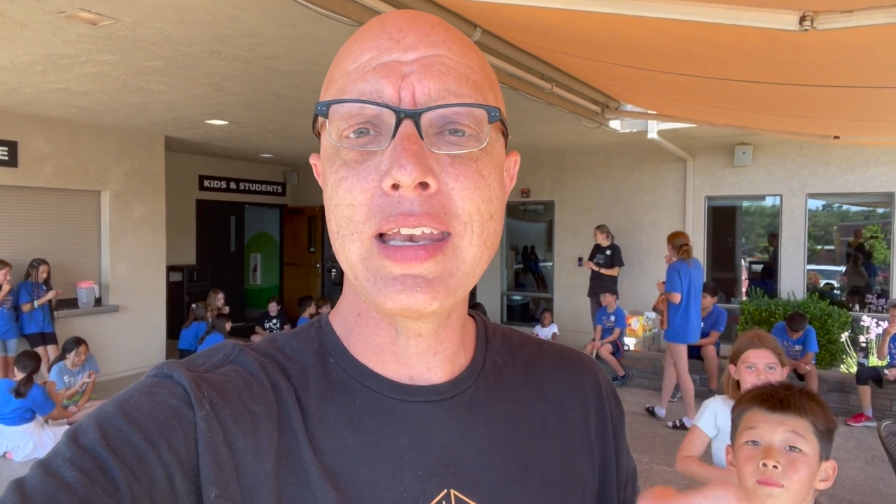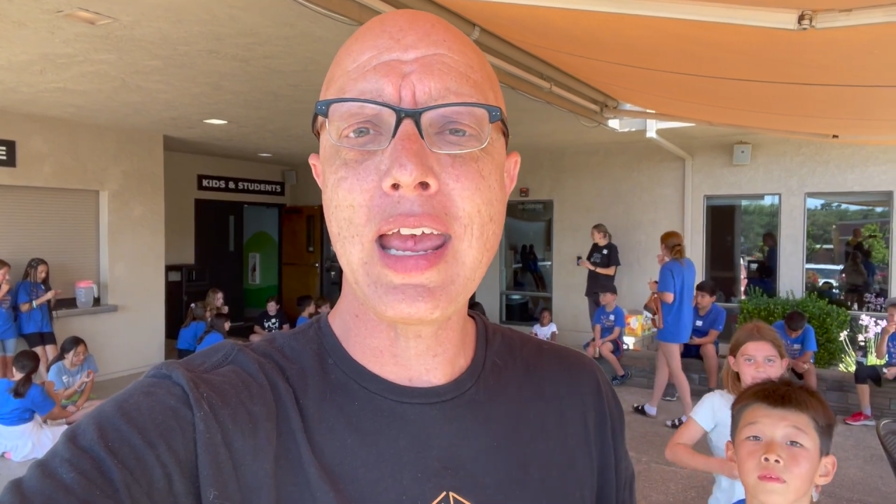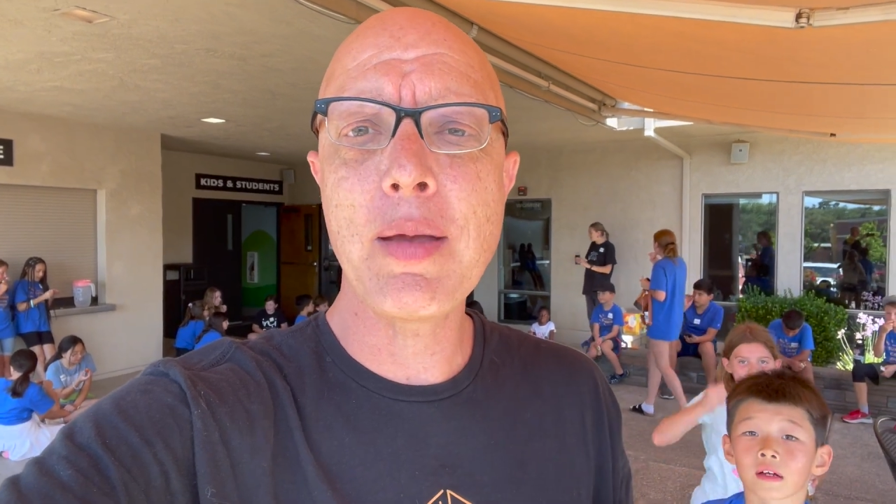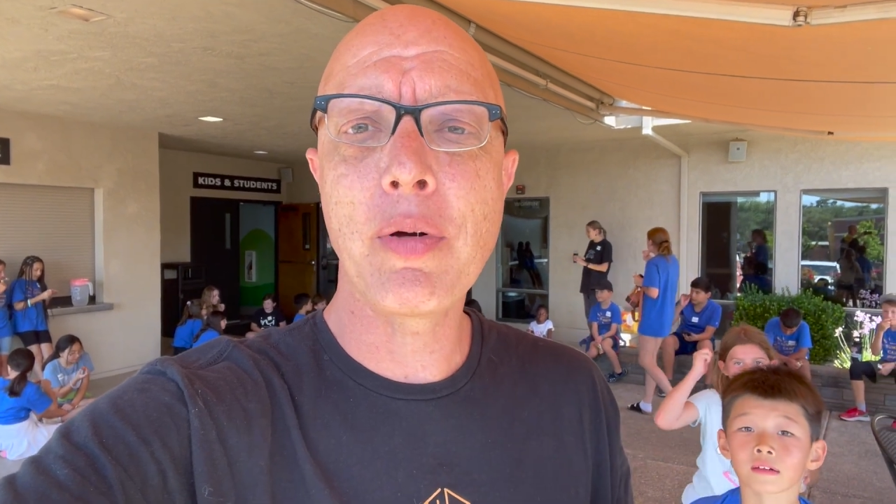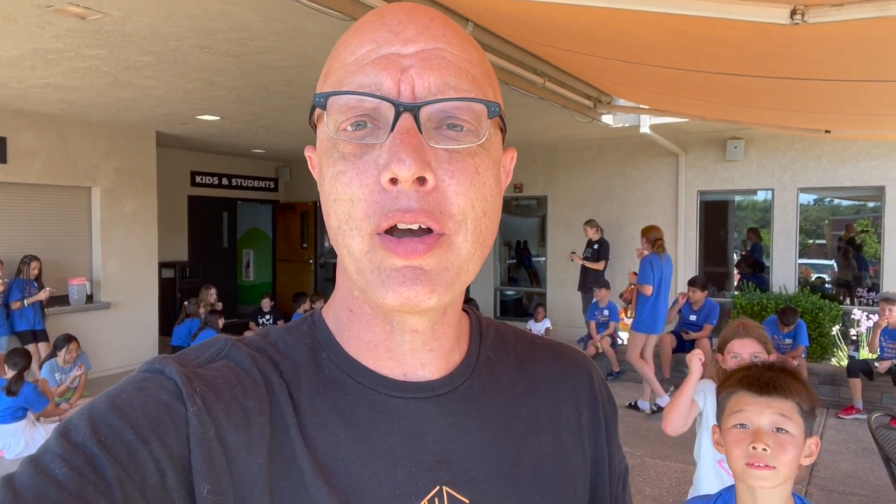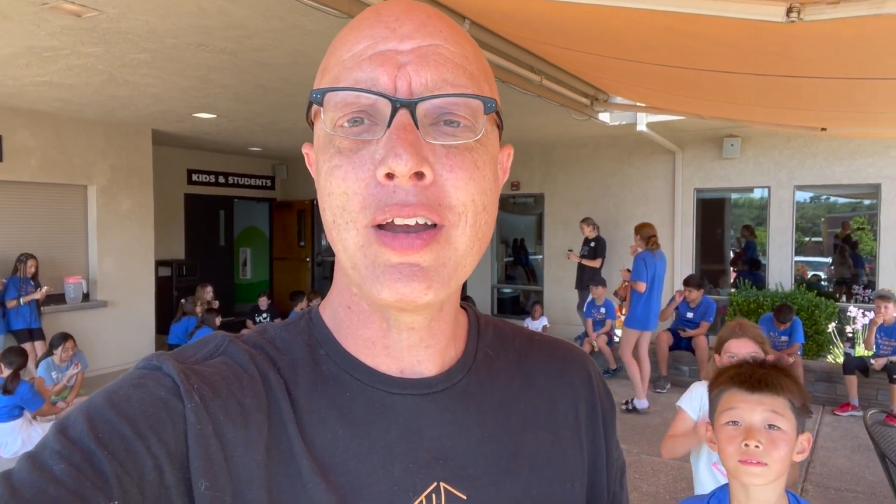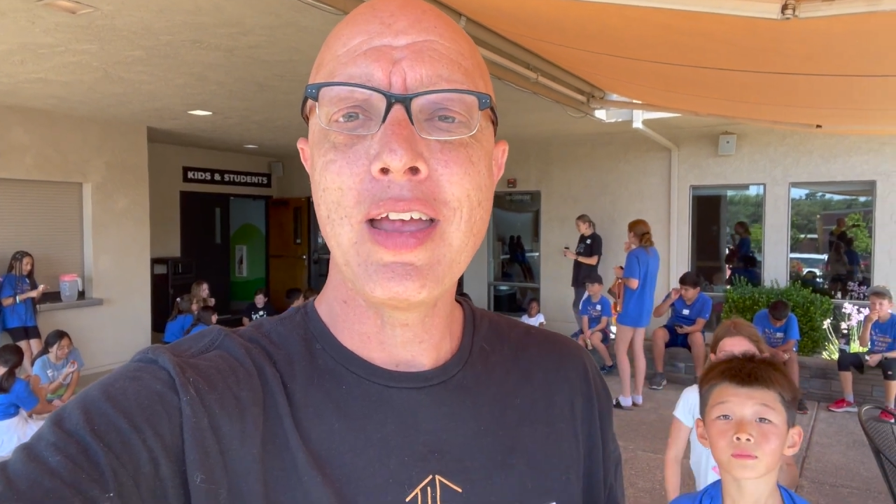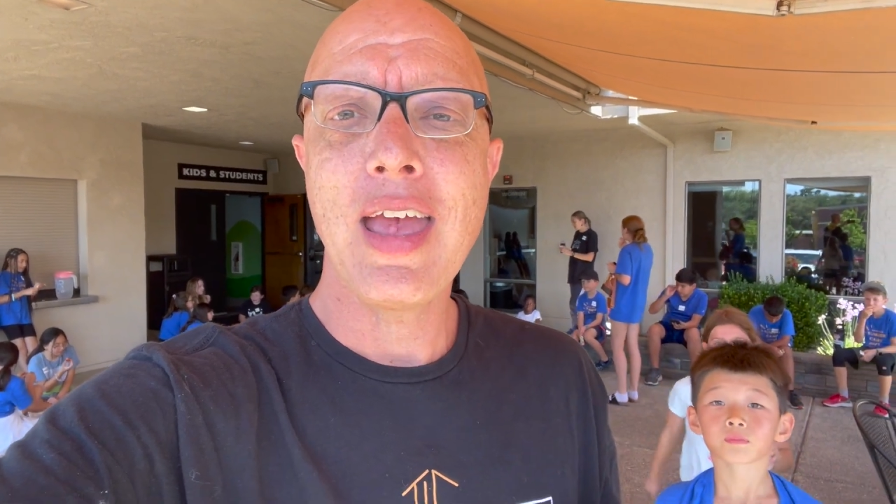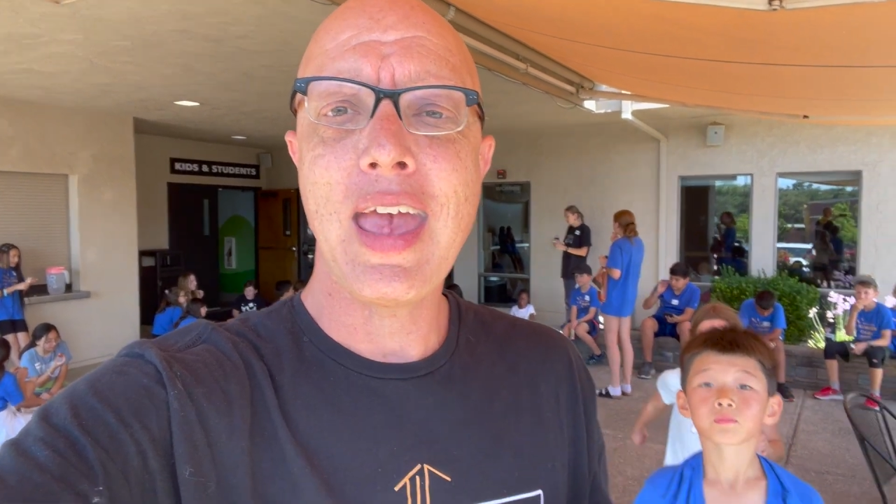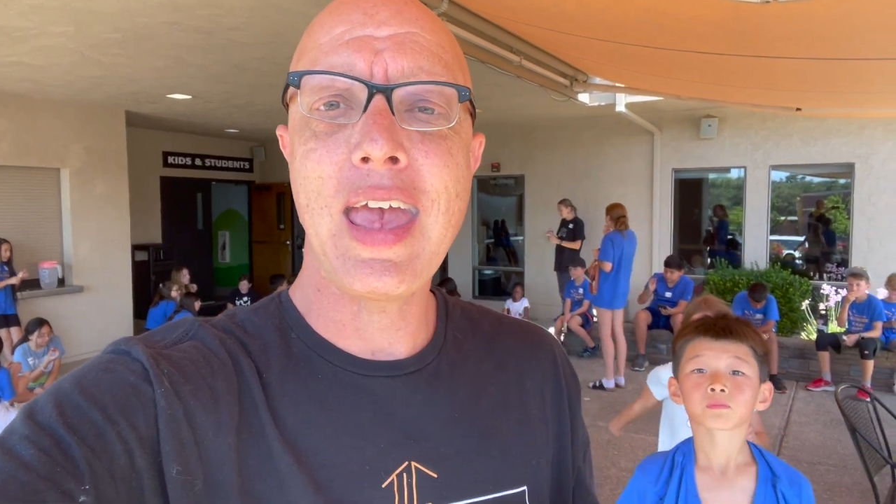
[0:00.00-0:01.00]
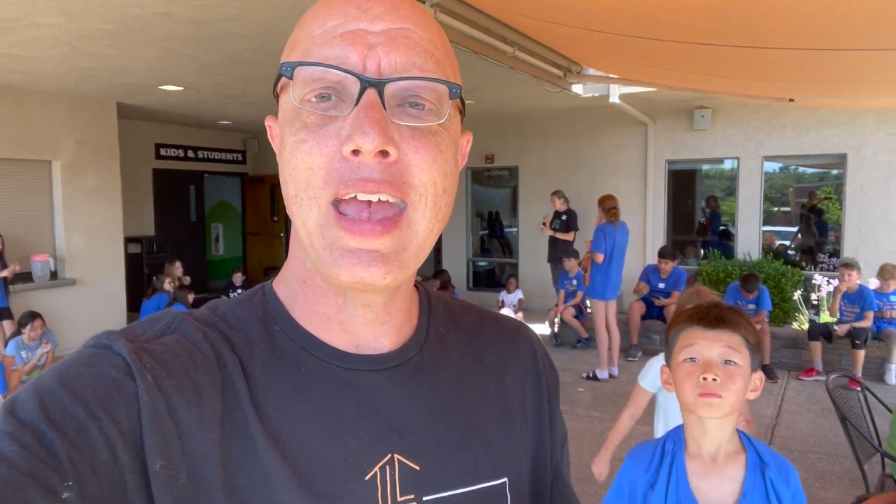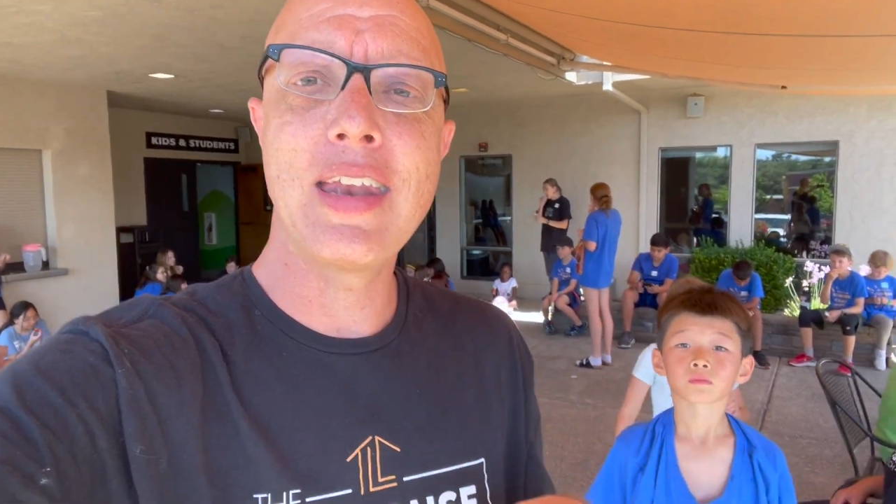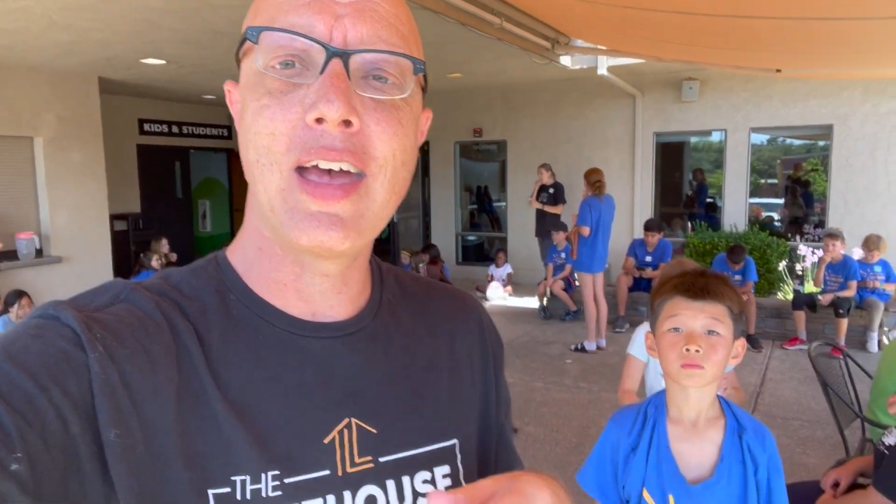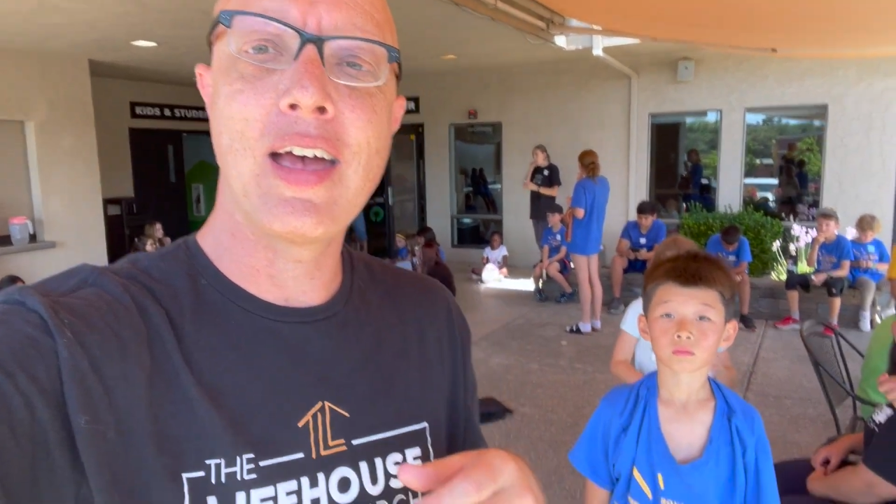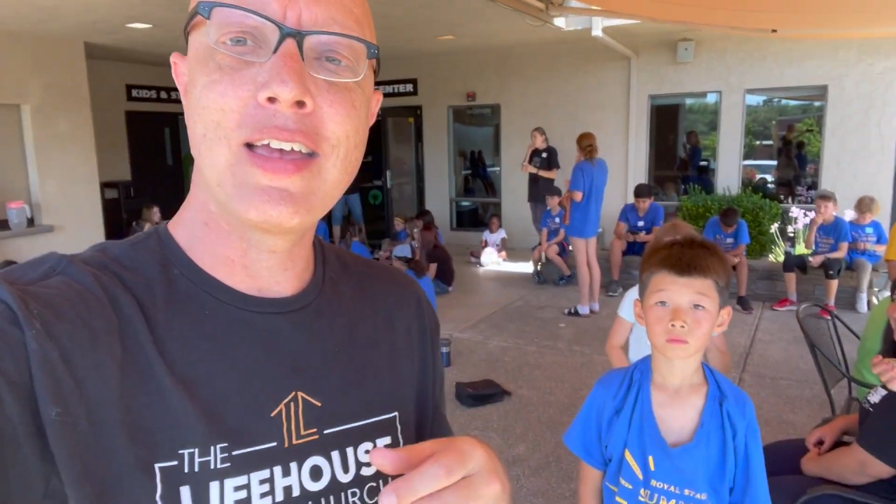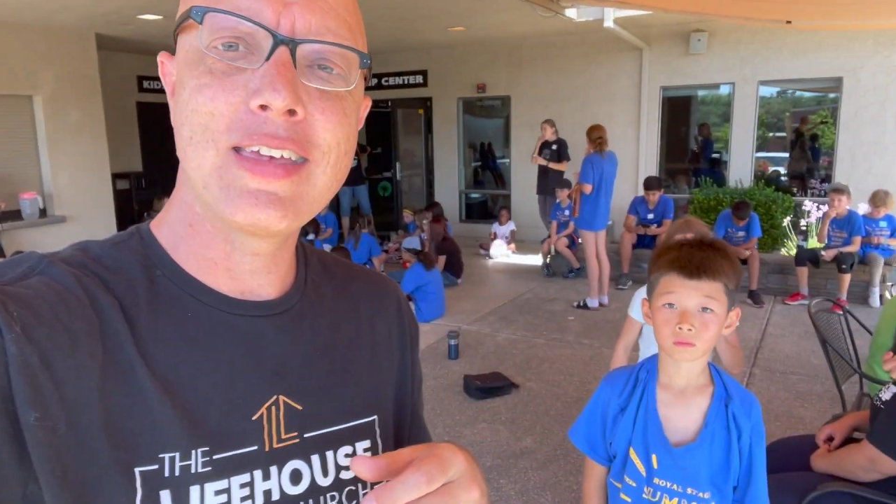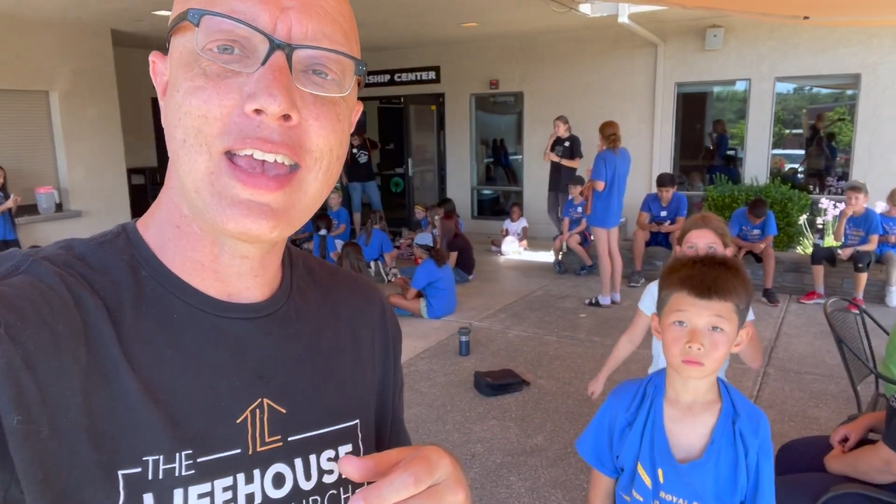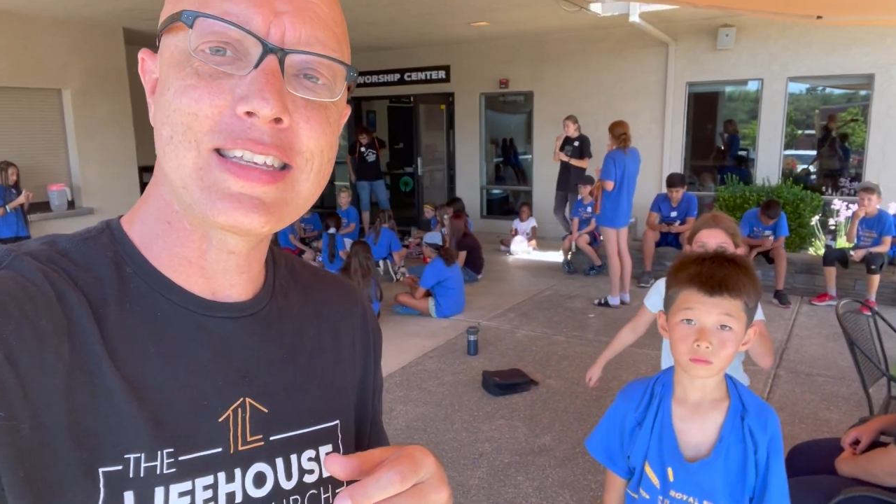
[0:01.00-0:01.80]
neighbor, and you gonna